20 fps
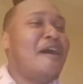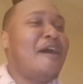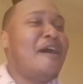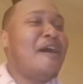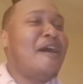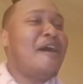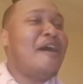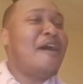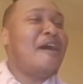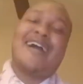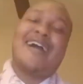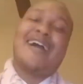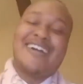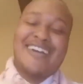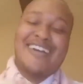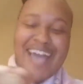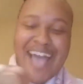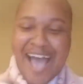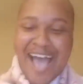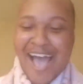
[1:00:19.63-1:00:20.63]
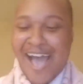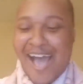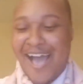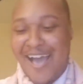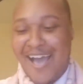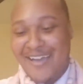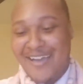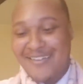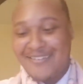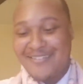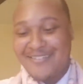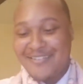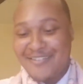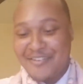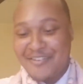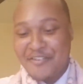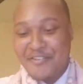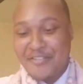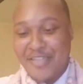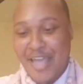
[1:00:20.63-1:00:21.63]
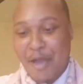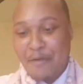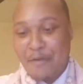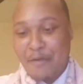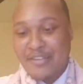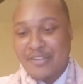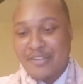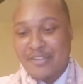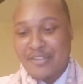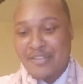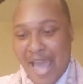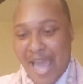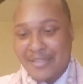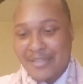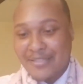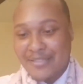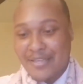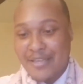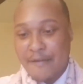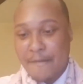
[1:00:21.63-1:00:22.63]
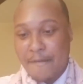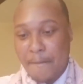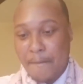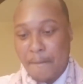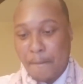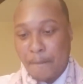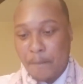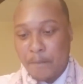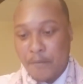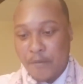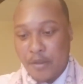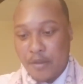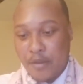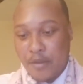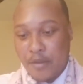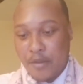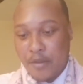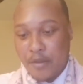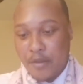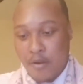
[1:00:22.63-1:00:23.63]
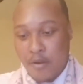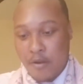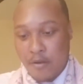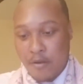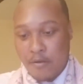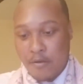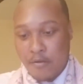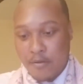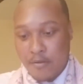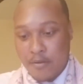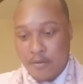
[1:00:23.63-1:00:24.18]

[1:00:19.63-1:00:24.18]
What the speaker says: Oh my God, that was classic. Hold on.